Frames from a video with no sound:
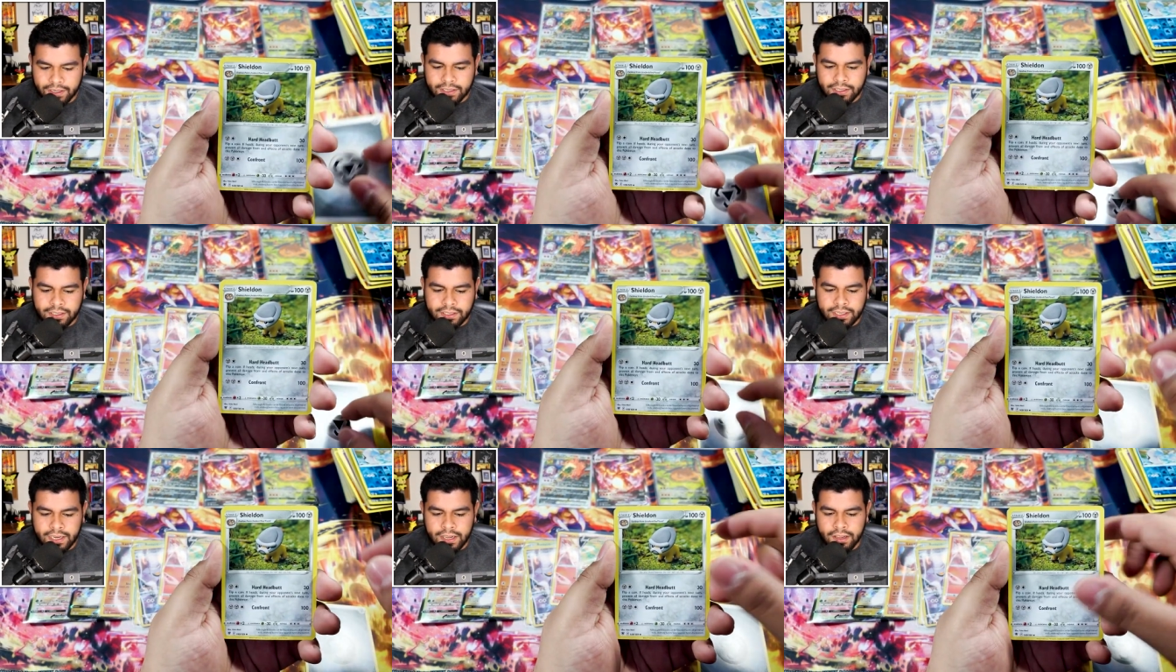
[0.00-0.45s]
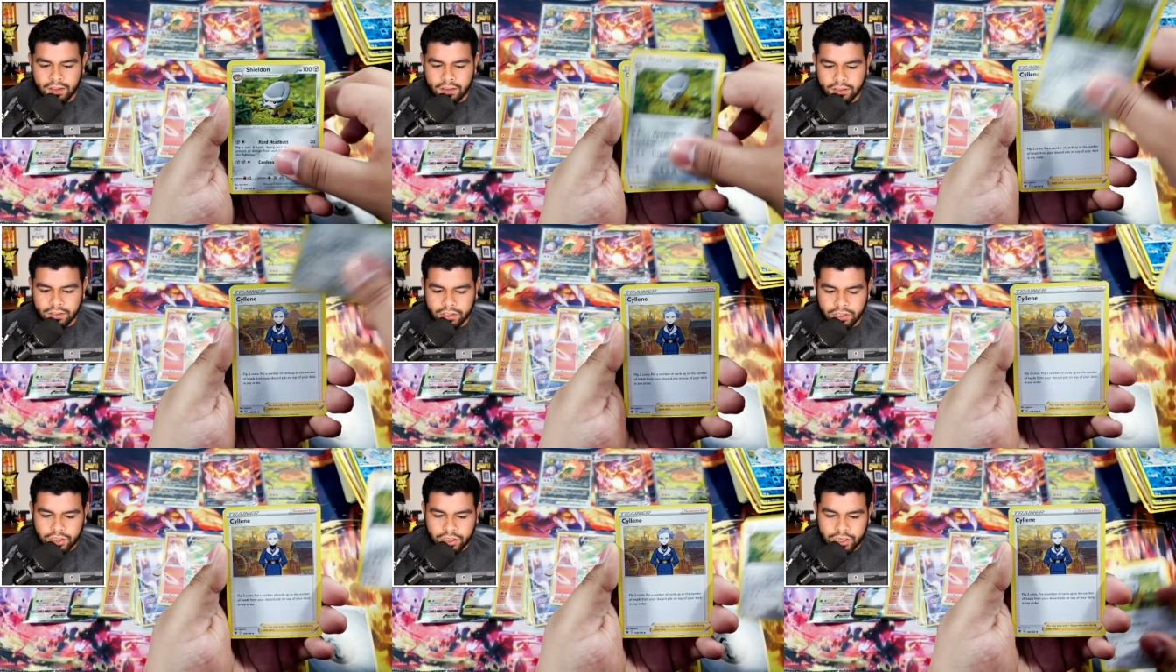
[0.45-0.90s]
Steel,
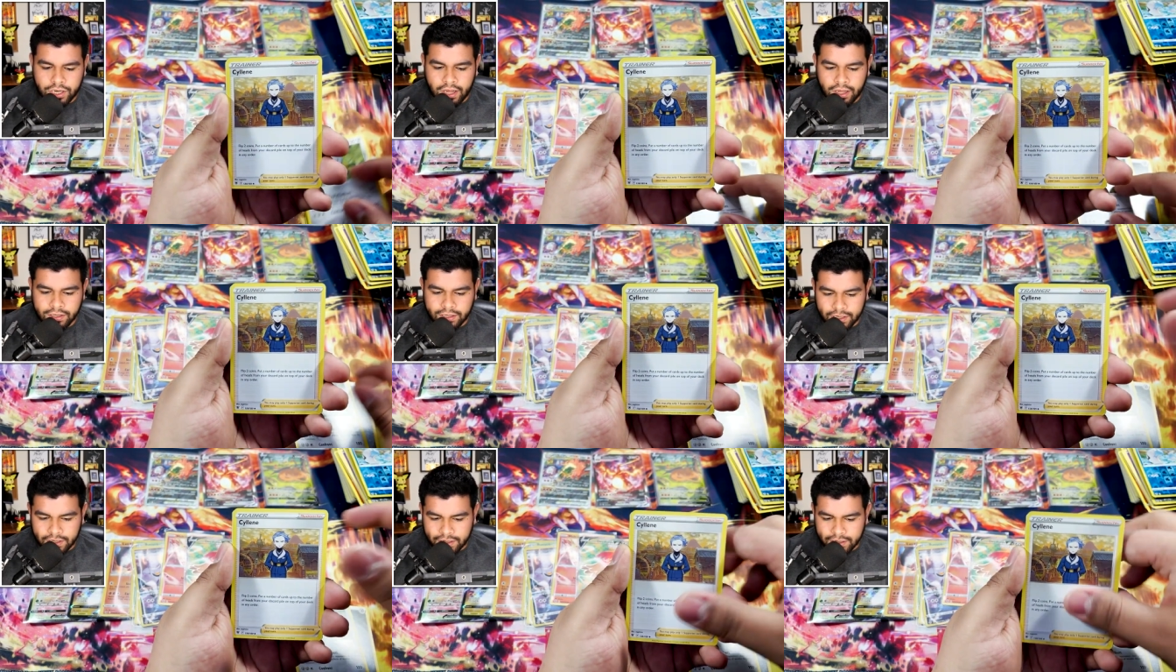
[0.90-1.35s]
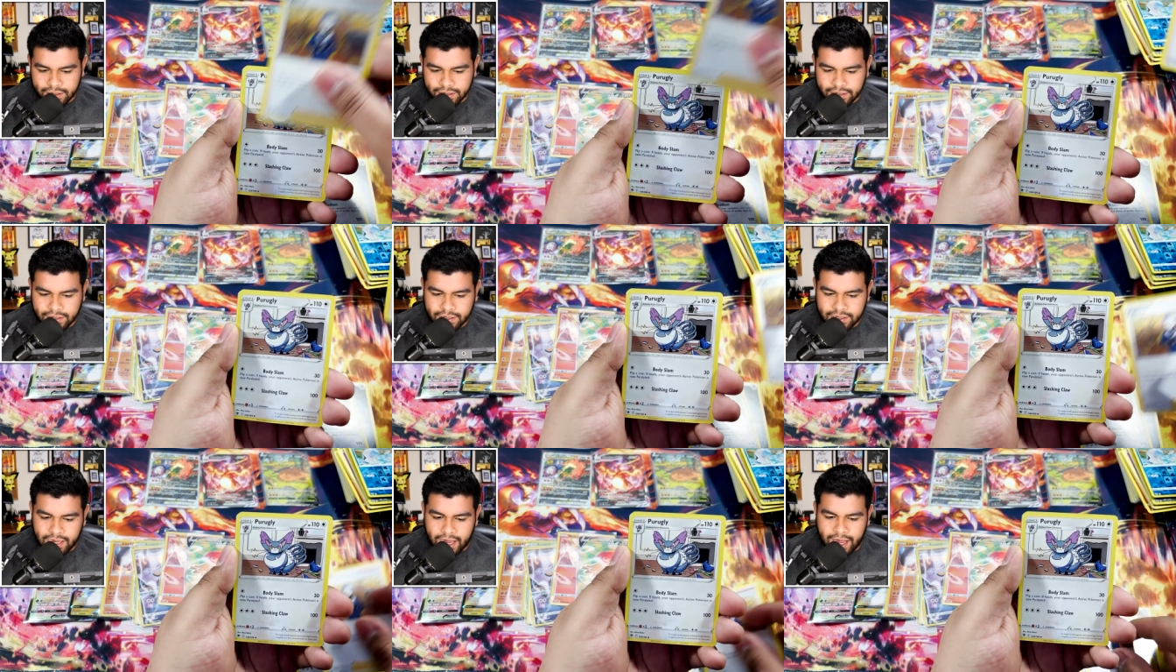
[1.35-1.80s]
Sheldon,
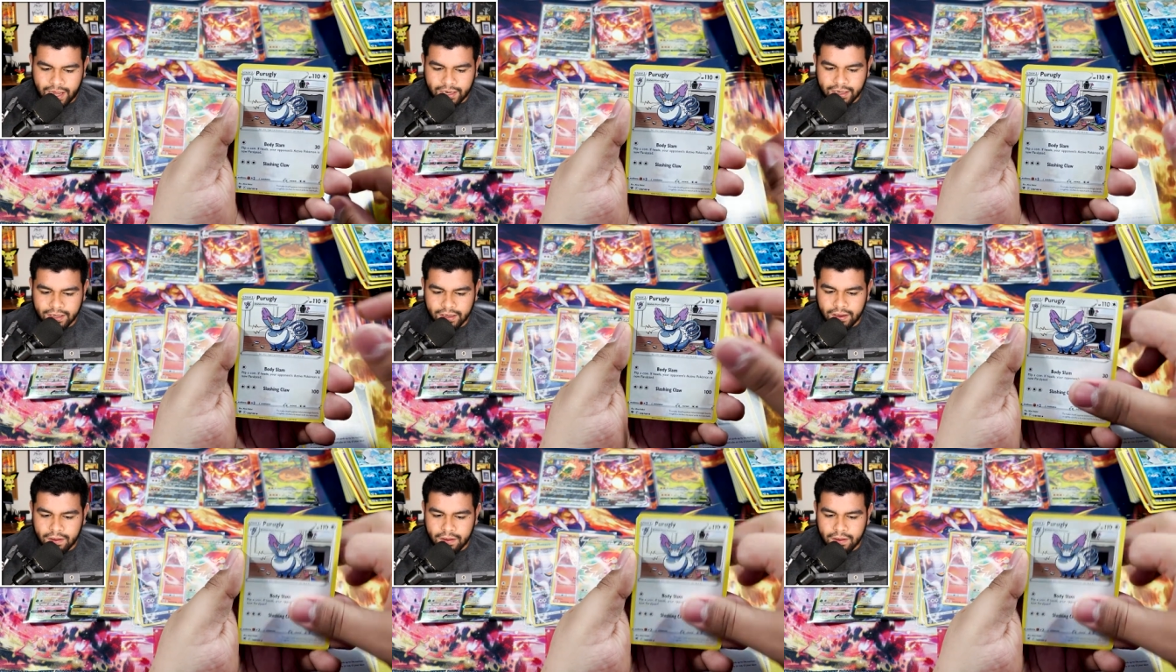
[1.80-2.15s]
Psy,